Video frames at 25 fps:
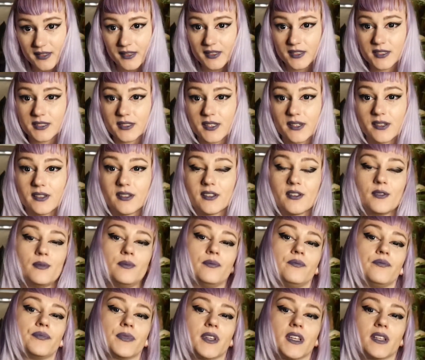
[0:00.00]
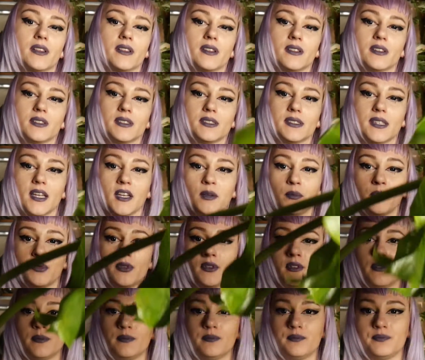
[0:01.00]
looks good, it looks
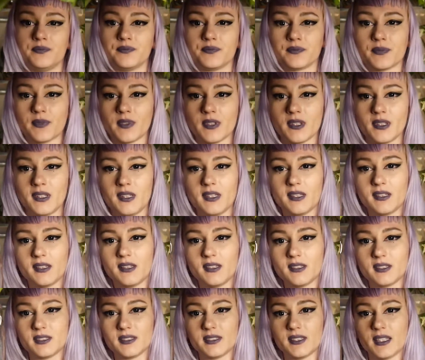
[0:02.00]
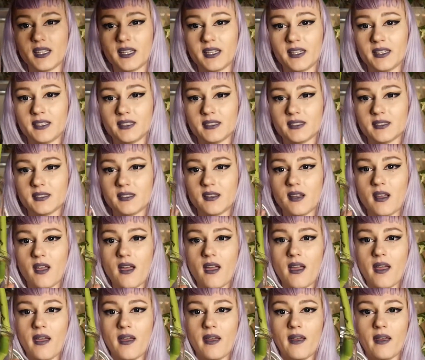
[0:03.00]
stable, it looks nice,
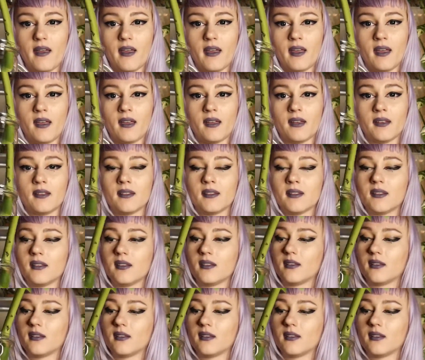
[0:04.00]
and